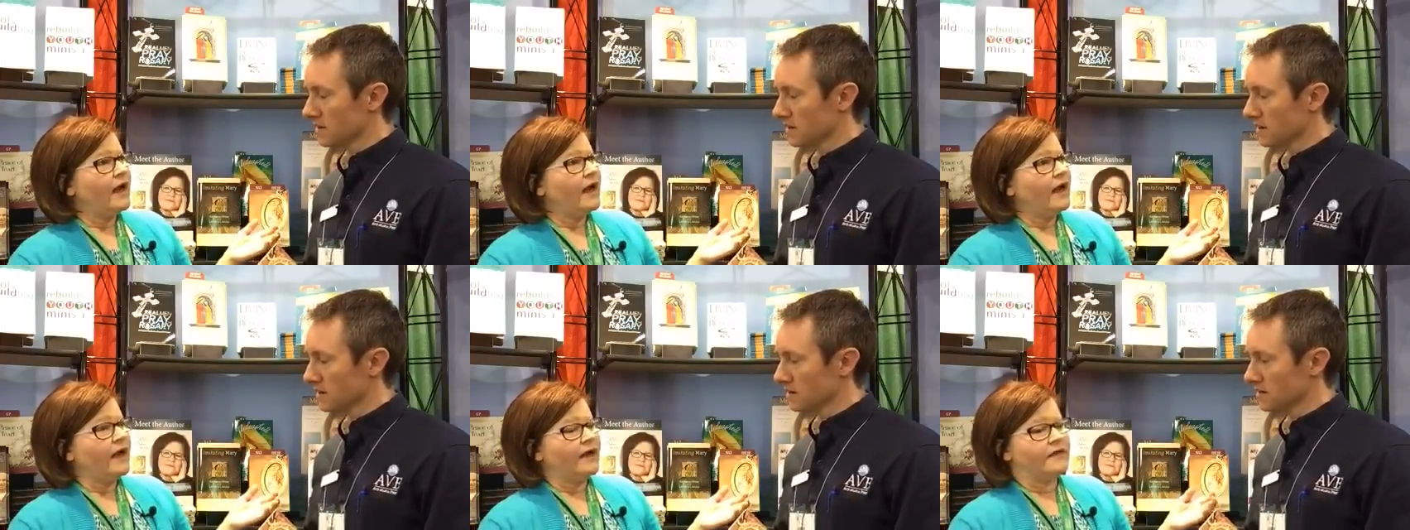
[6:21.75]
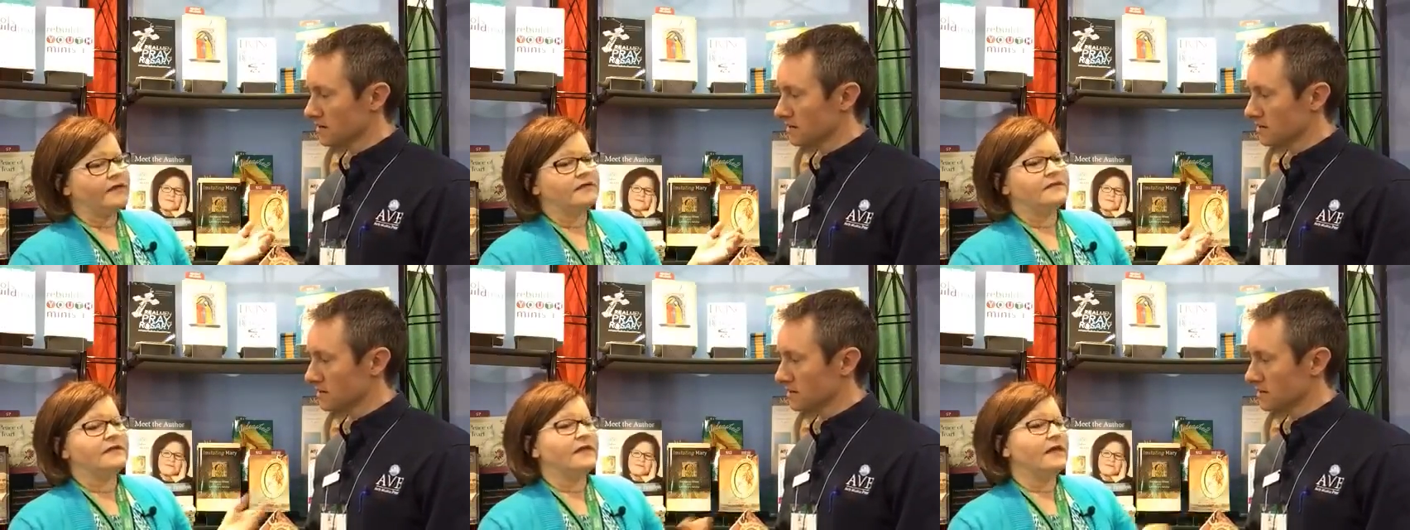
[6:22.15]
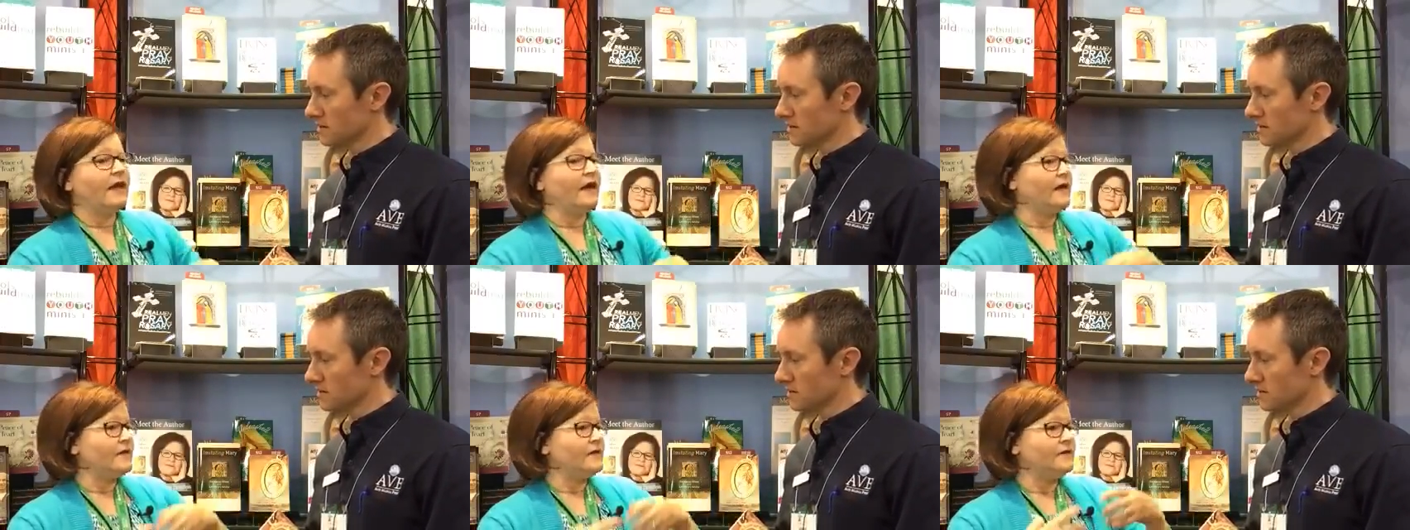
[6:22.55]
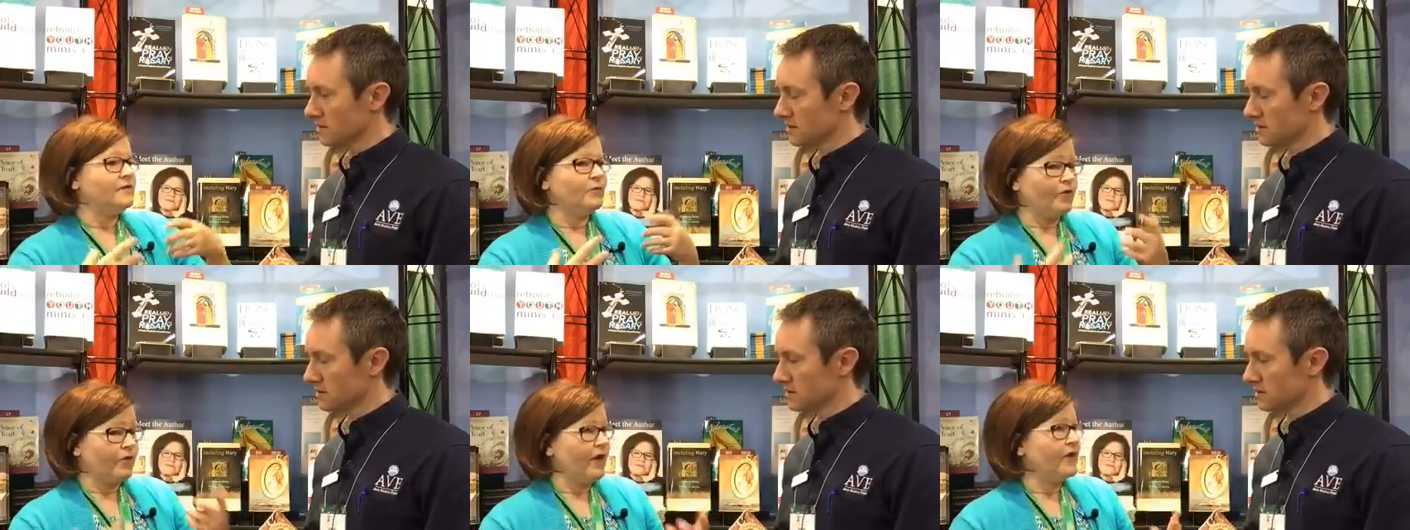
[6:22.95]
Speaker 1: and
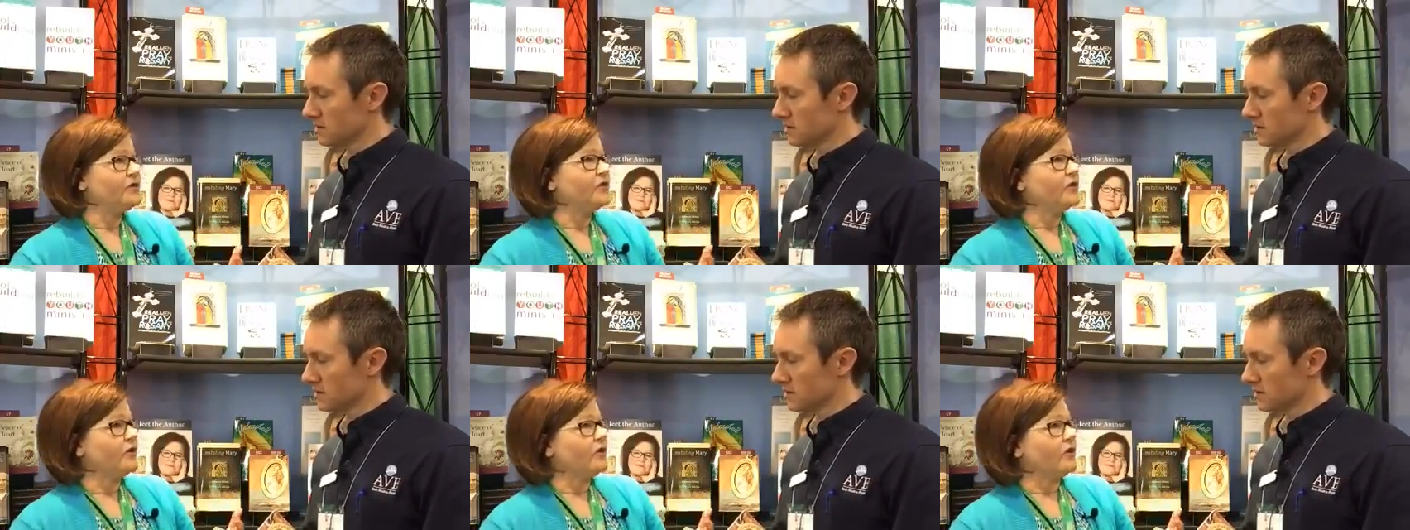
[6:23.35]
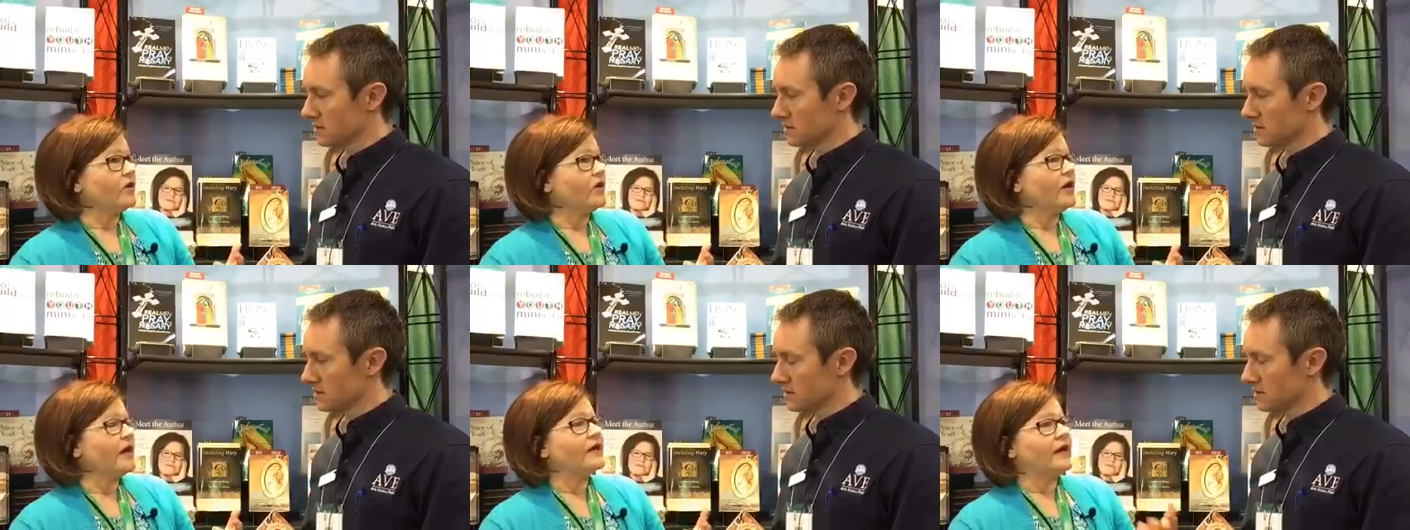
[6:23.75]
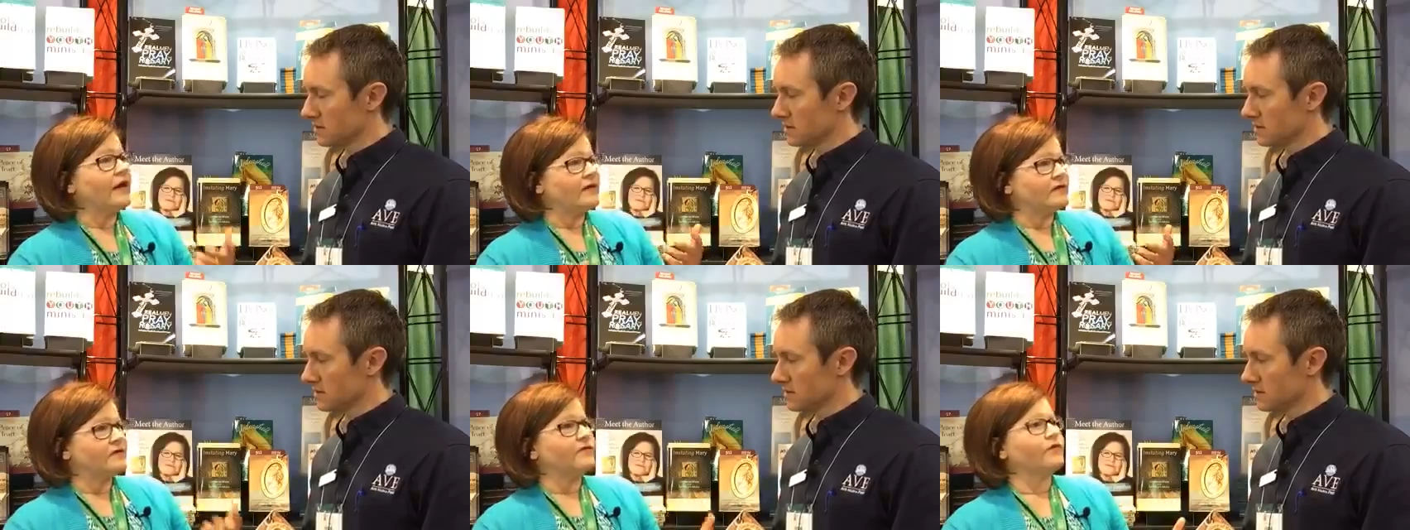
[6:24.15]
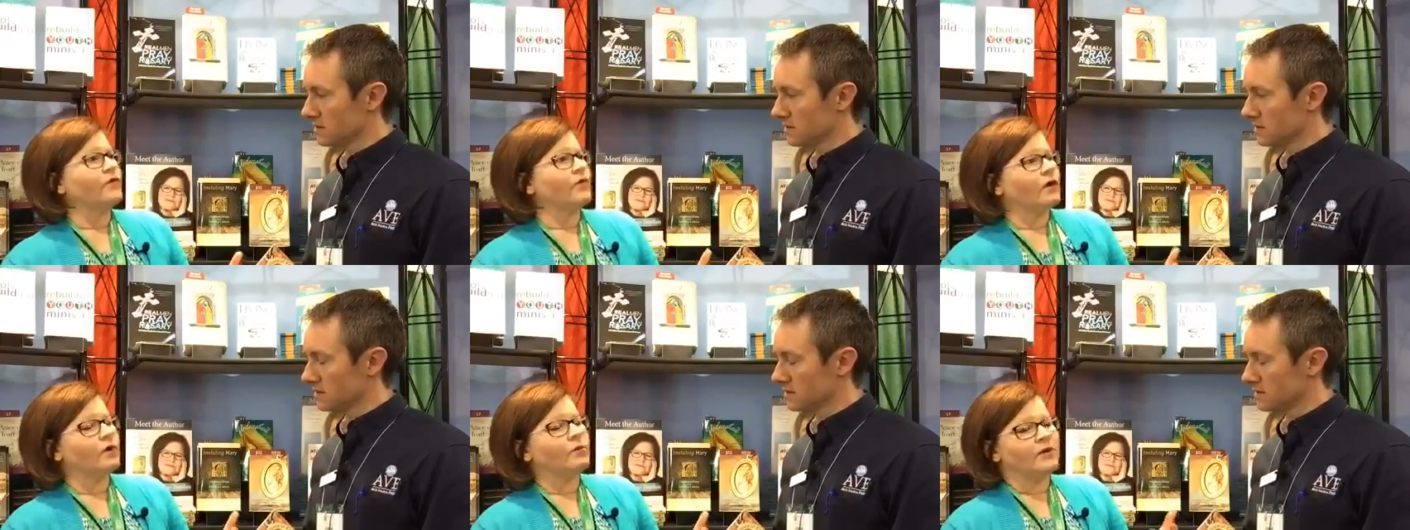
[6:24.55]
prayed to her and asked
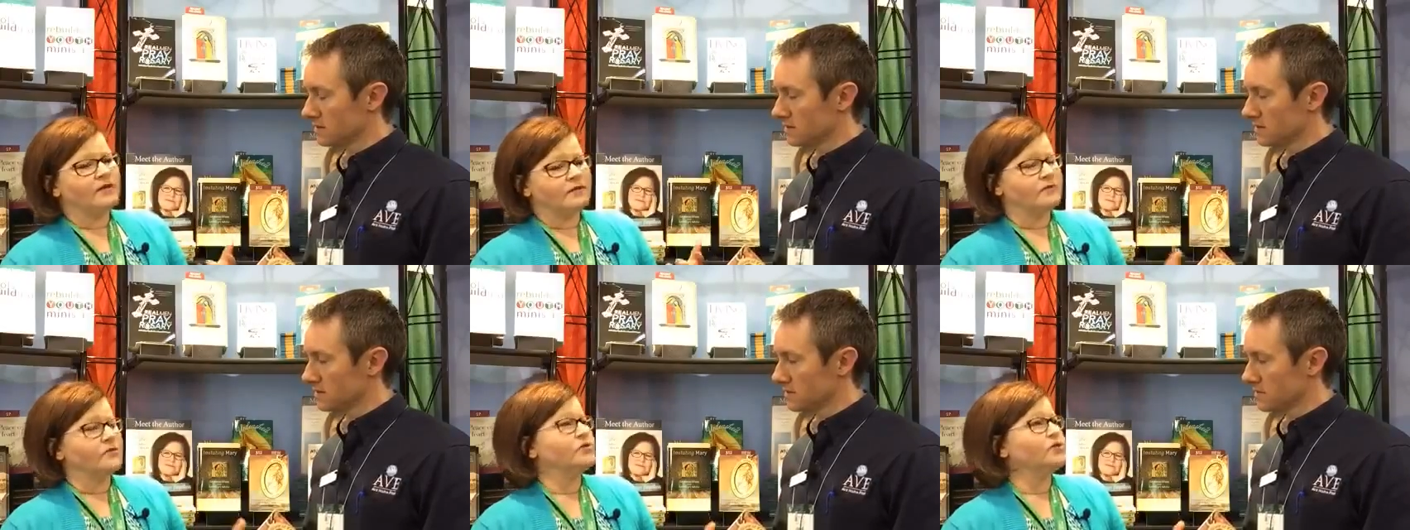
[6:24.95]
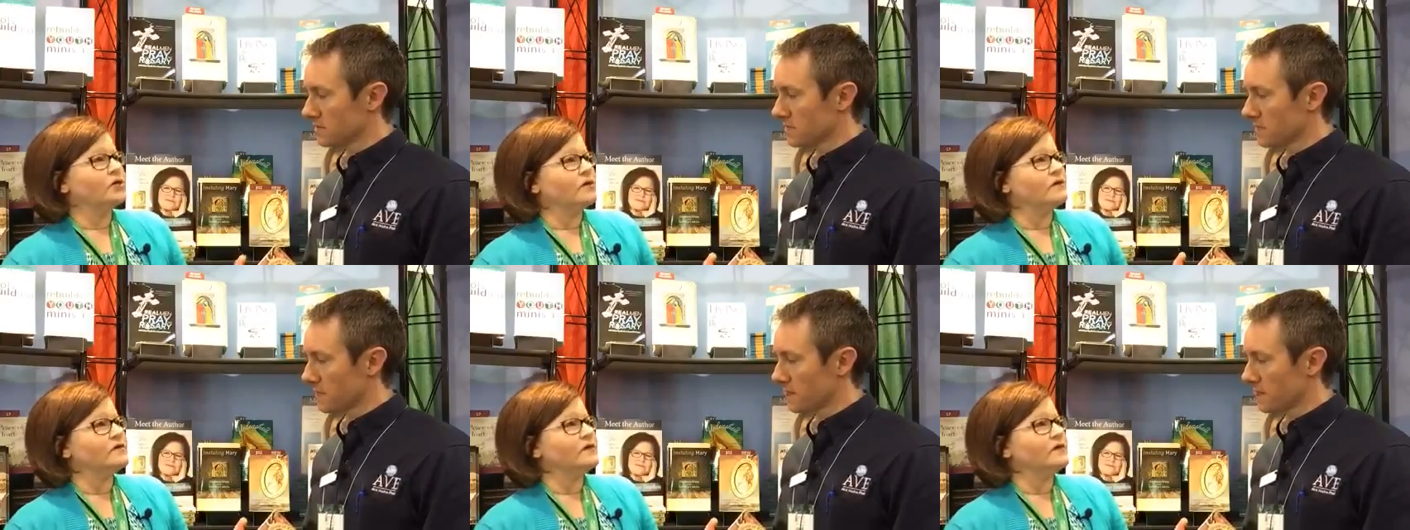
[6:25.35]
for a resolution